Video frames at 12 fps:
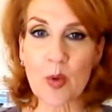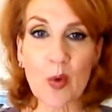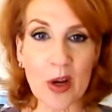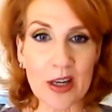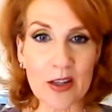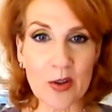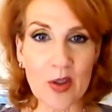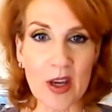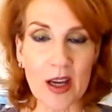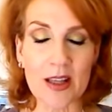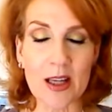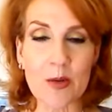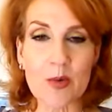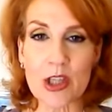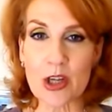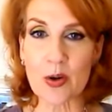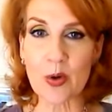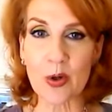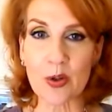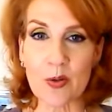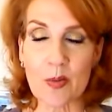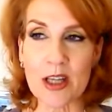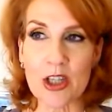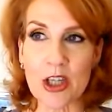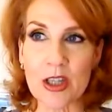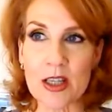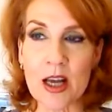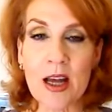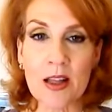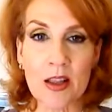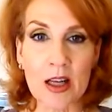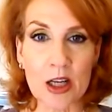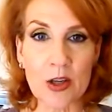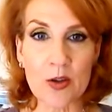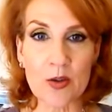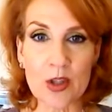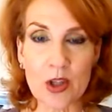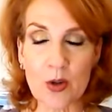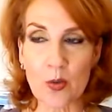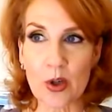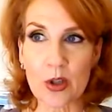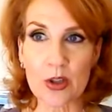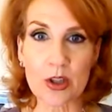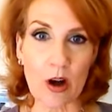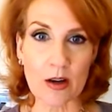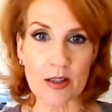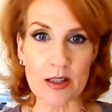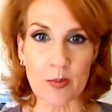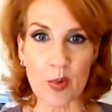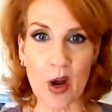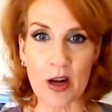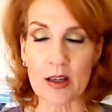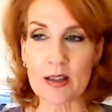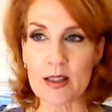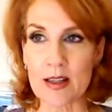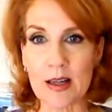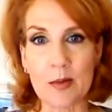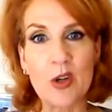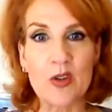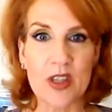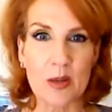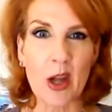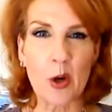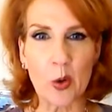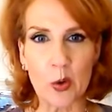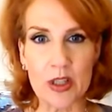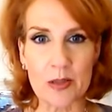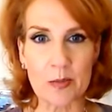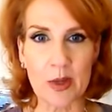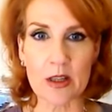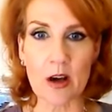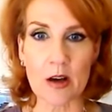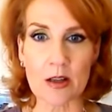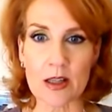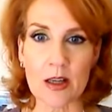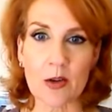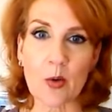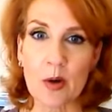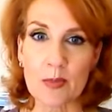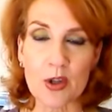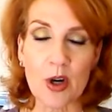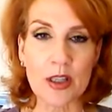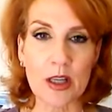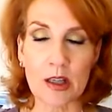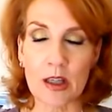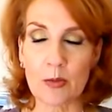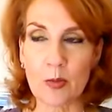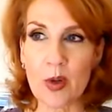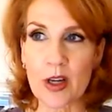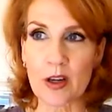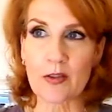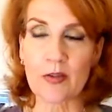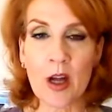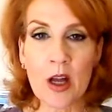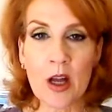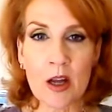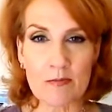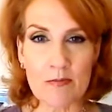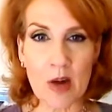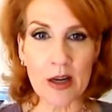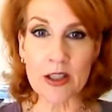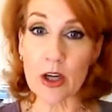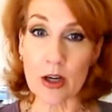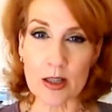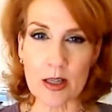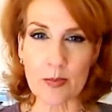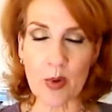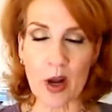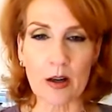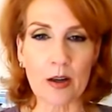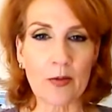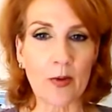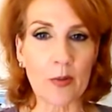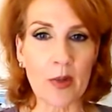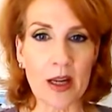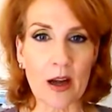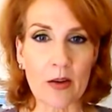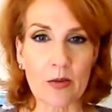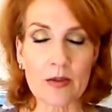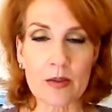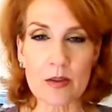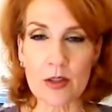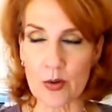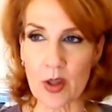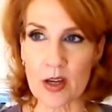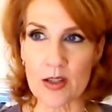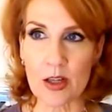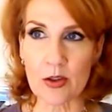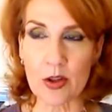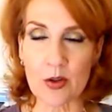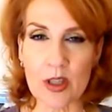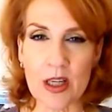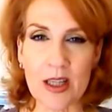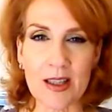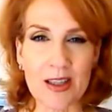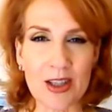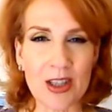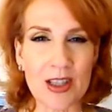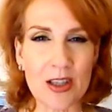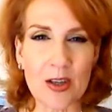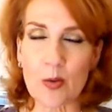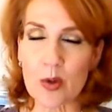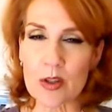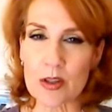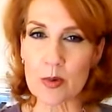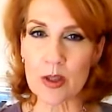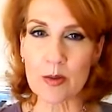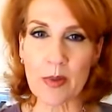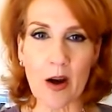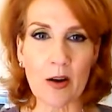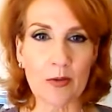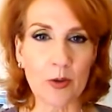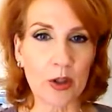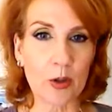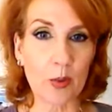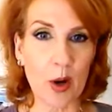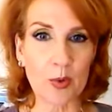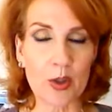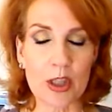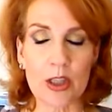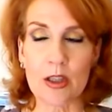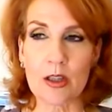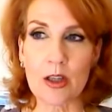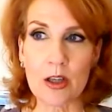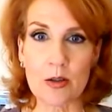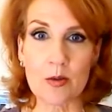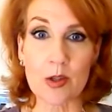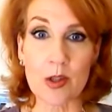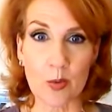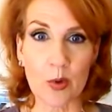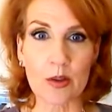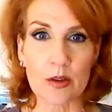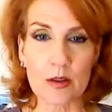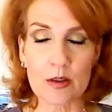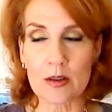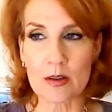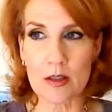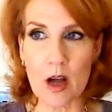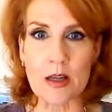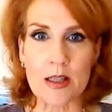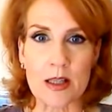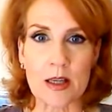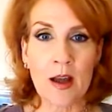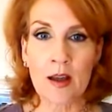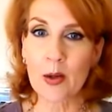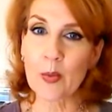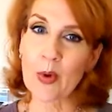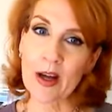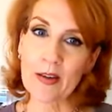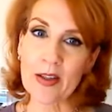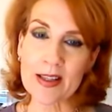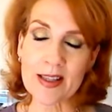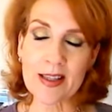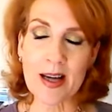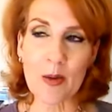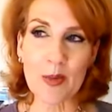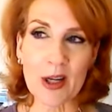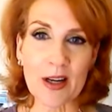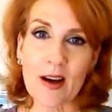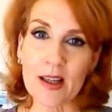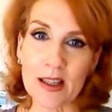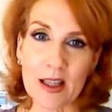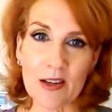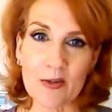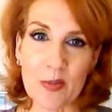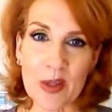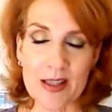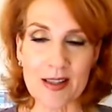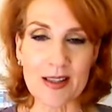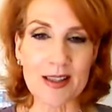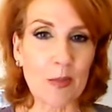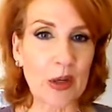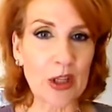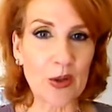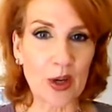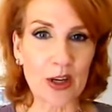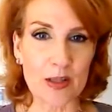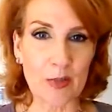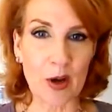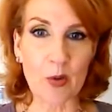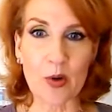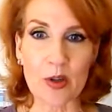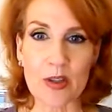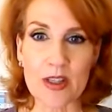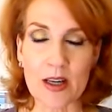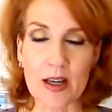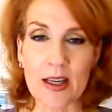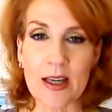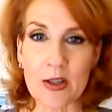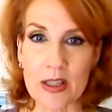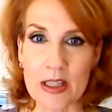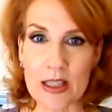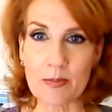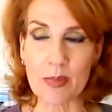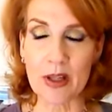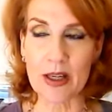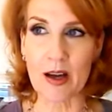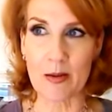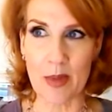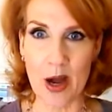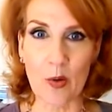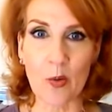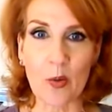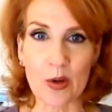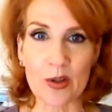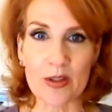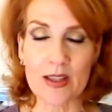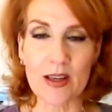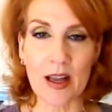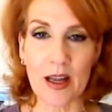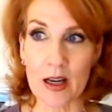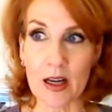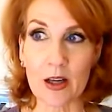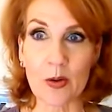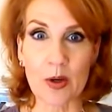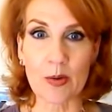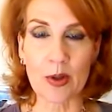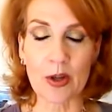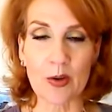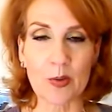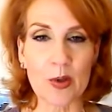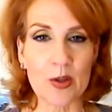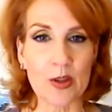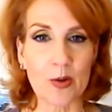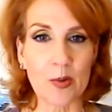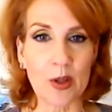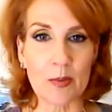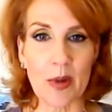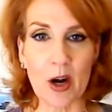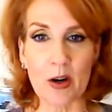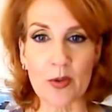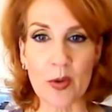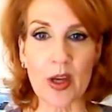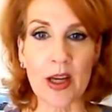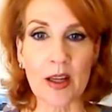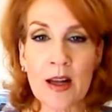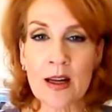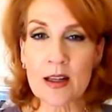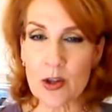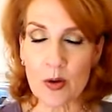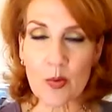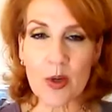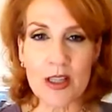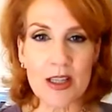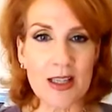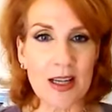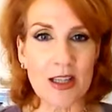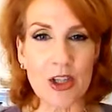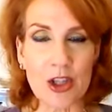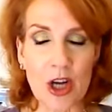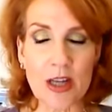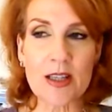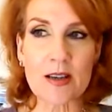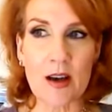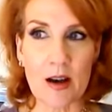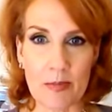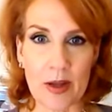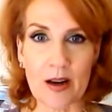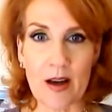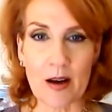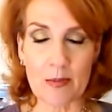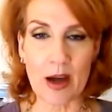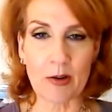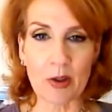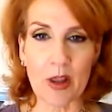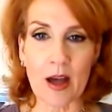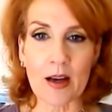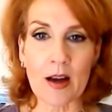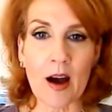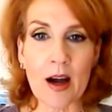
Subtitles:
One other thing, I think it was Snowgirl who mentioned that I use the word toxic products, like I'm using my oldies but toxic, or I'm trying to get rid of my toxic product for Makeout 2013. And she says, you know, words are really powerful and you probably shouldn't use the word toxic. Well, that's a comment I love because it's somebody who cares about words, and I care deeply about words. And I agree with her, words are a really powerful thing. So I wanted to say just a bit about that.